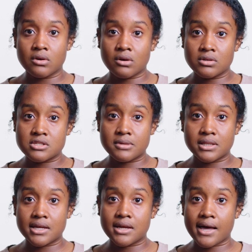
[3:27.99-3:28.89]

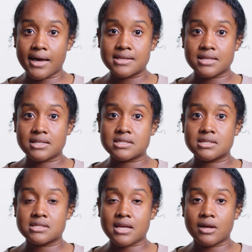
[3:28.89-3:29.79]
Ultimately, ICE gets to
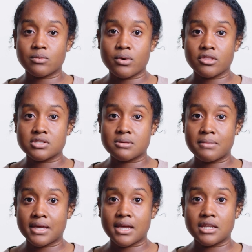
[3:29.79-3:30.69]
decide whether to
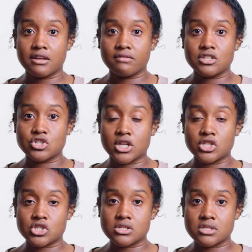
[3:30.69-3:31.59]
make any of these
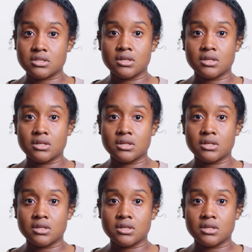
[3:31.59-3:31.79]
changes.